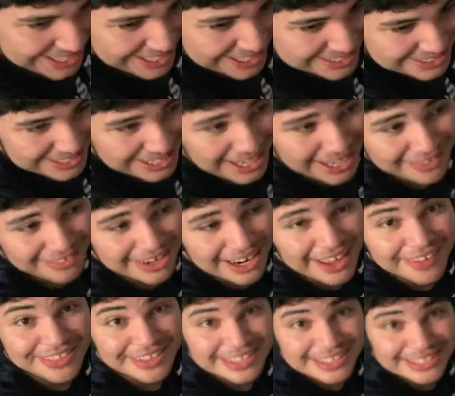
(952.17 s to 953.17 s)
So, yeah, but I
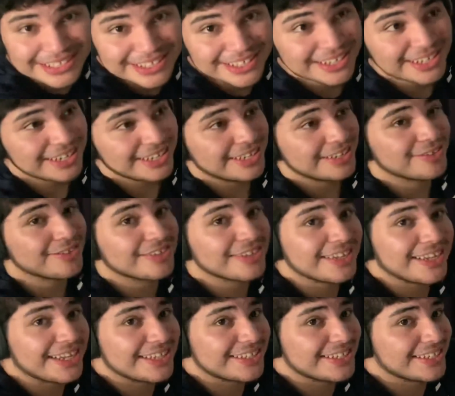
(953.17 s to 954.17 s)
think this is an eco
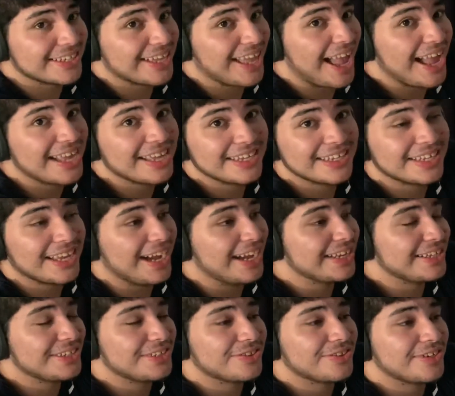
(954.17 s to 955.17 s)
classic. I, I
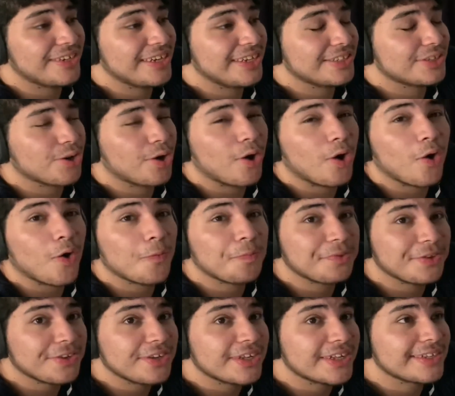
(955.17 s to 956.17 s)
enjoyed it, so hope
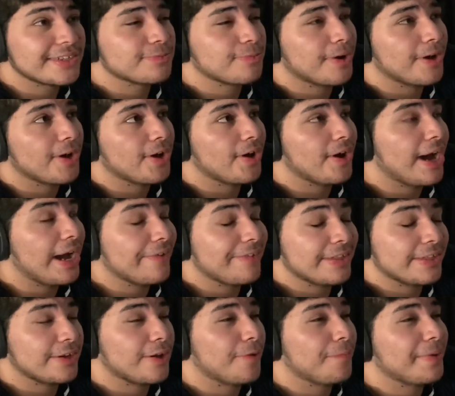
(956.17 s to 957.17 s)
you did as well. I
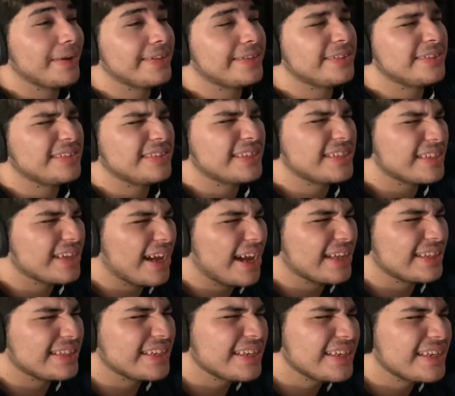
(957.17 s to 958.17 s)
really hope I did, I
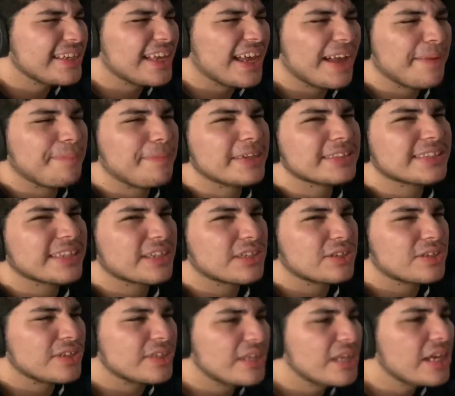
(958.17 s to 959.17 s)
did, I best I
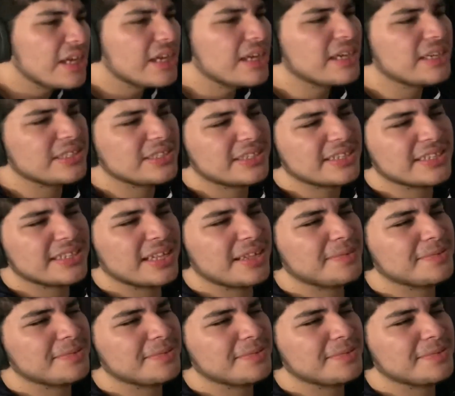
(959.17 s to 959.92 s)
could. It's just I'm